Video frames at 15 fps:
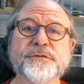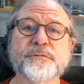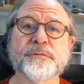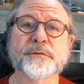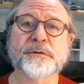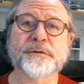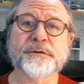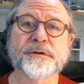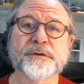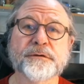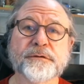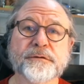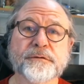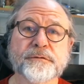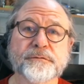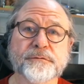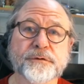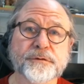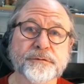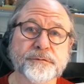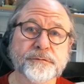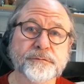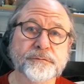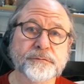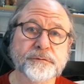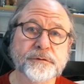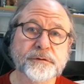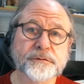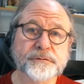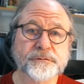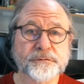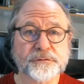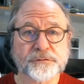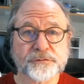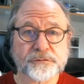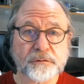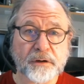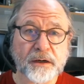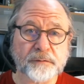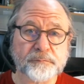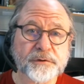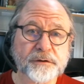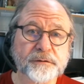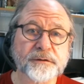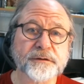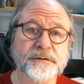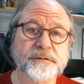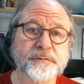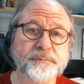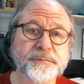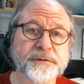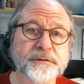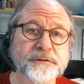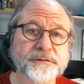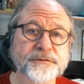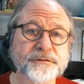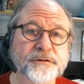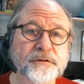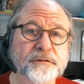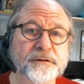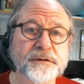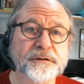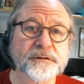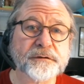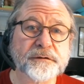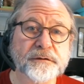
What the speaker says: the word through to describe current because current